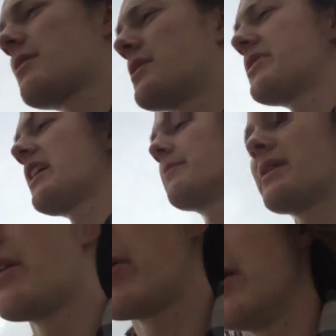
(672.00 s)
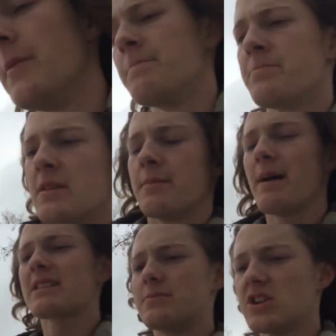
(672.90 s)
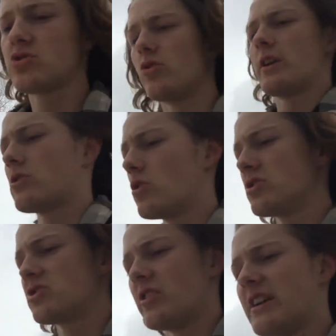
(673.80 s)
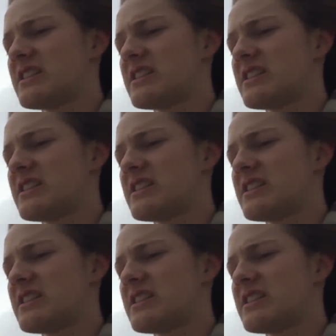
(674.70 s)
about that. But anyway, back to my story, of course. So I